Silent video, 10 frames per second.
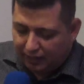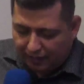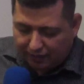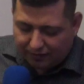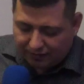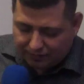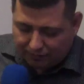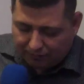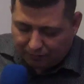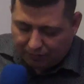Inc. and
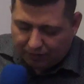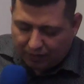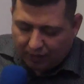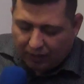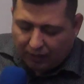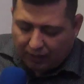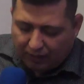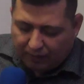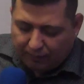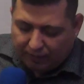so forth.
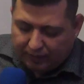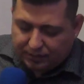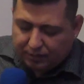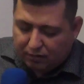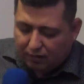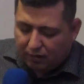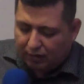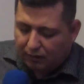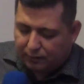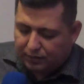Is there
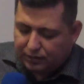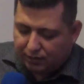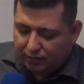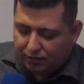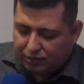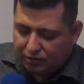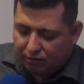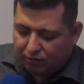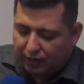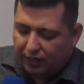like a particular
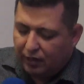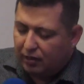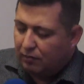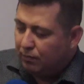show that